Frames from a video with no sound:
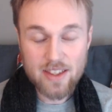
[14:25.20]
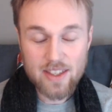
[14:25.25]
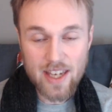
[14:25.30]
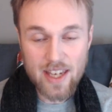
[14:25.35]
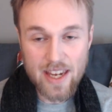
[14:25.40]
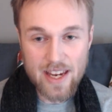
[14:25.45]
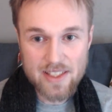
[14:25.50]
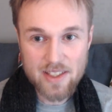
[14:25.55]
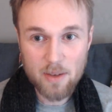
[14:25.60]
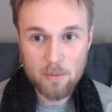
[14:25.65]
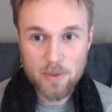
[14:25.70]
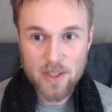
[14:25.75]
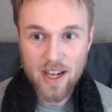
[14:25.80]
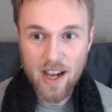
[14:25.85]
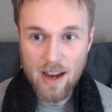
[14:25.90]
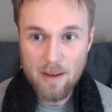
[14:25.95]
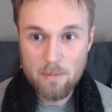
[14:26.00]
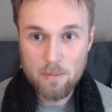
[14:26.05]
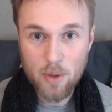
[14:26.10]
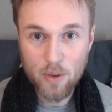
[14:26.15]
take some
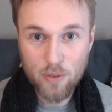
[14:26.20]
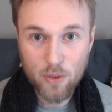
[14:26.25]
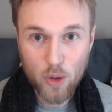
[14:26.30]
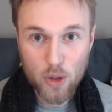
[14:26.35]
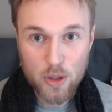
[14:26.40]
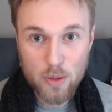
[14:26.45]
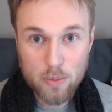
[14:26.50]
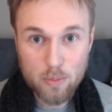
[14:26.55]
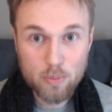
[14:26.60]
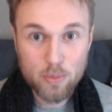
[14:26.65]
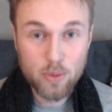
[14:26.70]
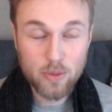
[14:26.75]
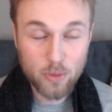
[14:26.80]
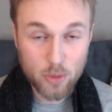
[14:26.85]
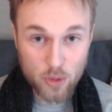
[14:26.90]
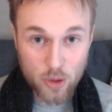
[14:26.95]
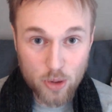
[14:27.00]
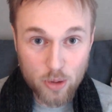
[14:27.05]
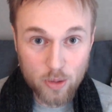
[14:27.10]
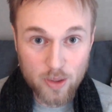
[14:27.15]
time before you
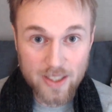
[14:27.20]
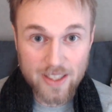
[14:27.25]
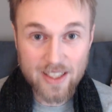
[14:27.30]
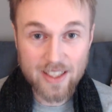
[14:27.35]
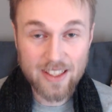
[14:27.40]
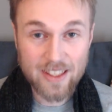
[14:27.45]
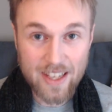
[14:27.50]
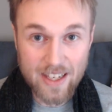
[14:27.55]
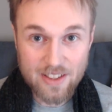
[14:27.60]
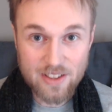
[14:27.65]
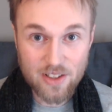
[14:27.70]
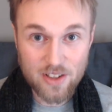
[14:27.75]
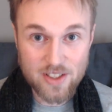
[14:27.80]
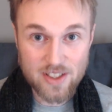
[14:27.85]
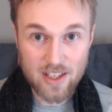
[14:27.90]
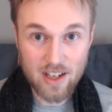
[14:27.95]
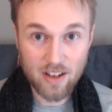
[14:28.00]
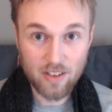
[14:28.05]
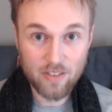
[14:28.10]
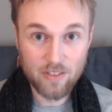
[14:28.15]
truly let
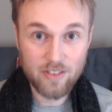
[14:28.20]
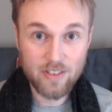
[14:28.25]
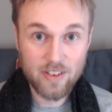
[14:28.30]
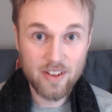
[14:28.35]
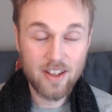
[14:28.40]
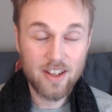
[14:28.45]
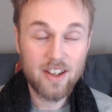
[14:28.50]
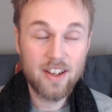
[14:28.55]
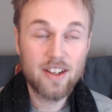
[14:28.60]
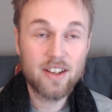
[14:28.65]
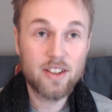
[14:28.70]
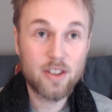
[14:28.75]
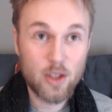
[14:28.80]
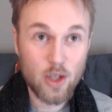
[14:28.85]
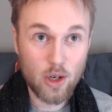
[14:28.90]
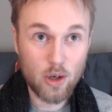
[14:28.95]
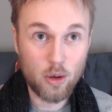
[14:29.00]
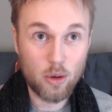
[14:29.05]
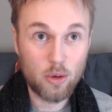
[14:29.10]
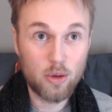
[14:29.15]
yourself
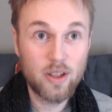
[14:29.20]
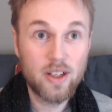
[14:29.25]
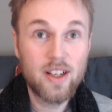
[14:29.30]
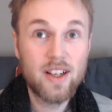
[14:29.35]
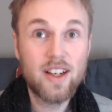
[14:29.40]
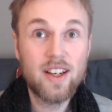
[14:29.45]
go.